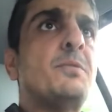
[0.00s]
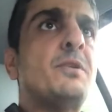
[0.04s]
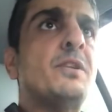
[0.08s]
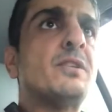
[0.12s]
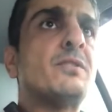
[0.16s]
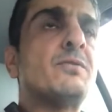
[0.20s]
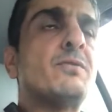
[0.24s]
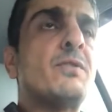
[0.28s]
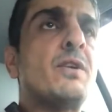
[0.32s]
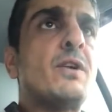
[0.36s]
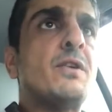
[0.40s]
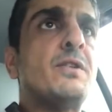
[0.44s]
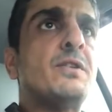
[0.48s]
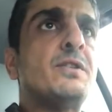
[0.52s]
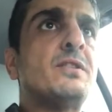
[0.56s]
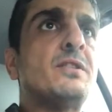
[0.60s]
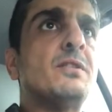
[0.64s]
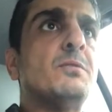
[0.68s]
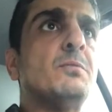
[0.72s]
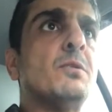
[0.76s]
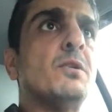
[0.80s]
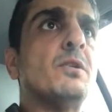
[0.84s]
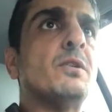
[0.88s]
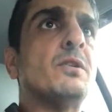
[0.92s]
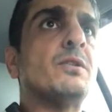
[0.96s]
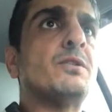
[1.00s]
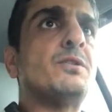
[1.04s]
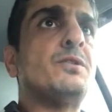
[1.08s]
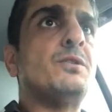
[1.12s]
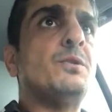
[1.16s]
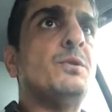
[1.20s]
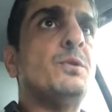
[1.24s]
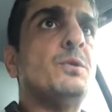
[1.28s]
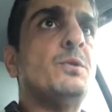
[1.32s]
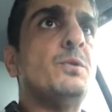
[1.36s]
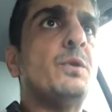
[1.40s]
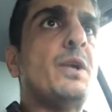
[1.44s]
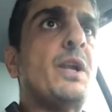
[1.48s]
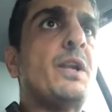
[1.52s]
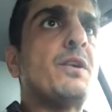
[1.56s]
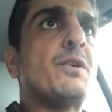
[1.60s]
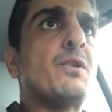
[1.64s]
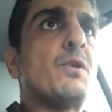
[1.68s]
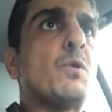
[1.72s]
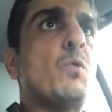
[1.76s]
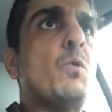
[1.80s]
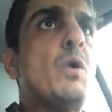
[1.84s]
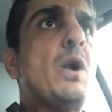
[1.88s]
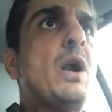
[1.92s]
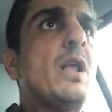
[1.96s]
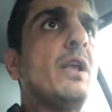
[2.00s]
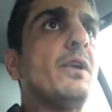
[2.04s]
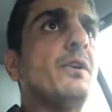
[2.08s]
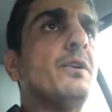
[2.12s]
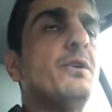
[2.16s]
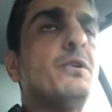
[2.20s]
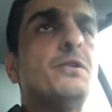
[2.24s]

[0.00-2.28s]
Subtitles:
it's very similar to any other wallet.